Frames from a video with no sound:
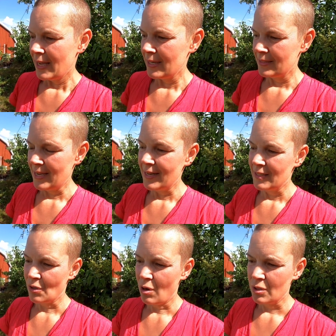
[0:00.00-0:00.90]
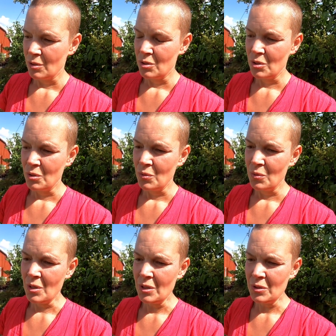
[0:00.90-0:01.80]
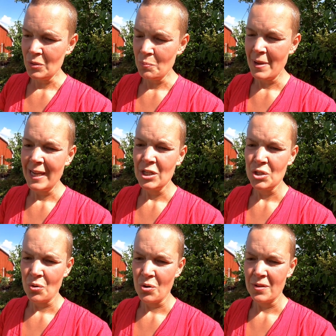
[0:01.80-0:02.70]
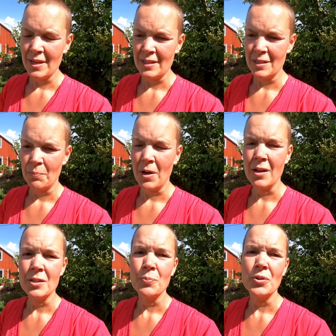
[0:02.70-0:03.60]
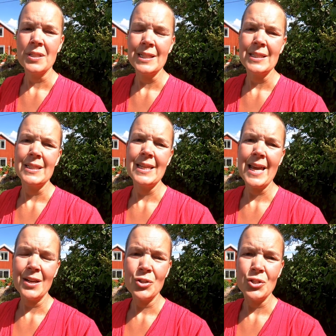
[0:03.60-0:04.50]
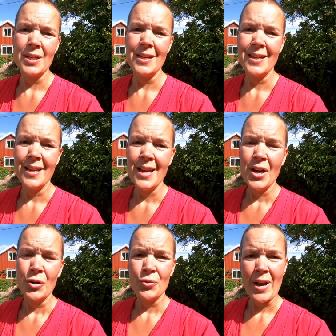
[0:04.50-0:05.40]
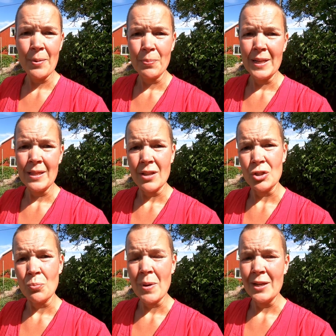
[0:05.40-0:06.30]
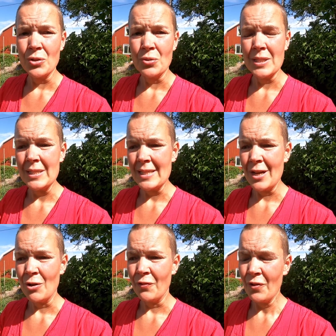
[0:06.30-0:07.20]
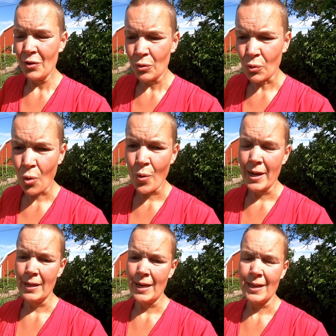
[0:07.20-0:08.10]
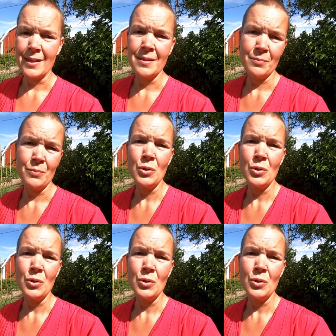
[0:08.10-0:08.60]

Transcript: and that is also to to make sure that the plant put its energy on ripening the tomatoes instead of growing like